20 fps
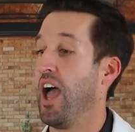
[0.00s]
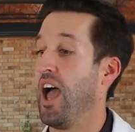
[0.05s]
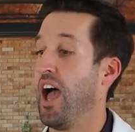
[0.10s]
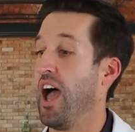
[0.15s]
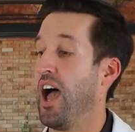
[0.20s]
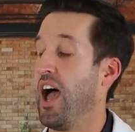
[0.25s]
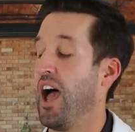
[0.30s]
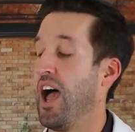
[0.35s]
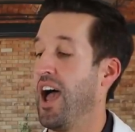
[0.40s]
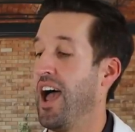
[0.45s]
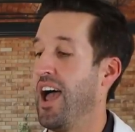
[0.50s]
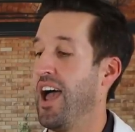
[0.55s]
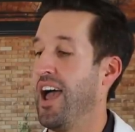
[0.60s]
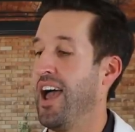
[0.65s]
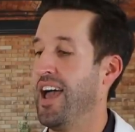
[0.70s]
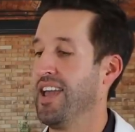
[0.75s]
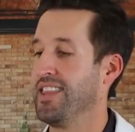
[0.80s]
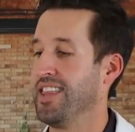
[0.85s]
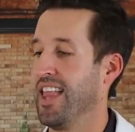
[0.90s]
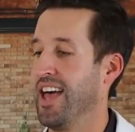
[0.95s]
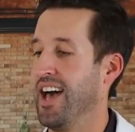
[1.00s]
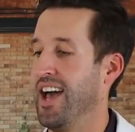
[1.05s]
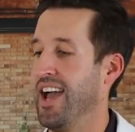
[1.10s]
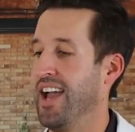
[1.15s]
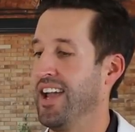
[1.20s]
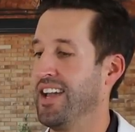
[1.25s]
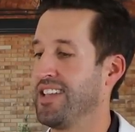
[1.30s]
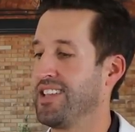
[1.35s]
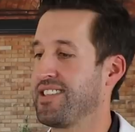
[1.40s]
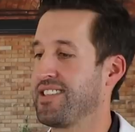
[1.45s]
Lice!
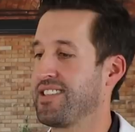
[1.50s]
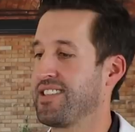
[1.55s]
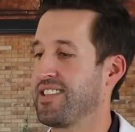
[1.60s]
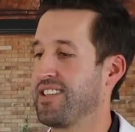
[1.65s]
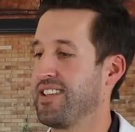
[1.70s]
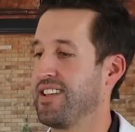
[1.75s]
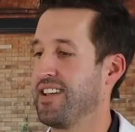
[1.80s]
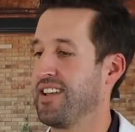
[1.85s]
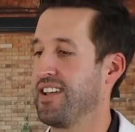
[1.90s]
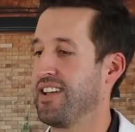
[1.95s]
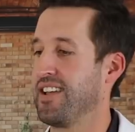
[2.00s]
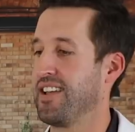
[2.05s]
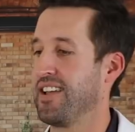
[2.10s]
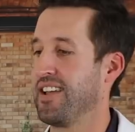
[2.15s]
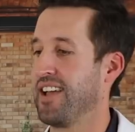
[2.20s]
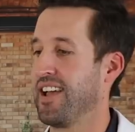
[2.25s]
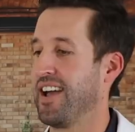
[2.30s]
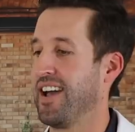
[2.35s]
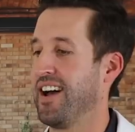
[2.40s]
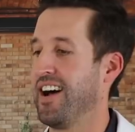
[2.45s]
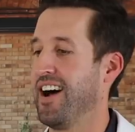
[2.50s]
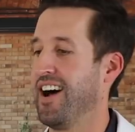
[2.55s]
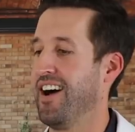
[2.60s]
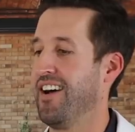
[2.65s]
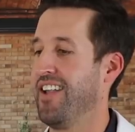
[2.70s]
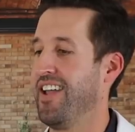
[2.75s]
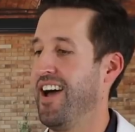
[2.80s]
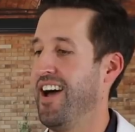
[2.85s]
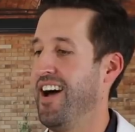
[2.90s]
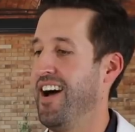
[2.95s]
lice. Oh
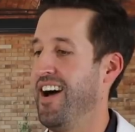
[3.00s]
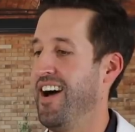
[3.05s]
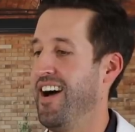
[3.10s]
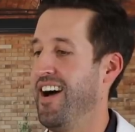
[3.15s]
no!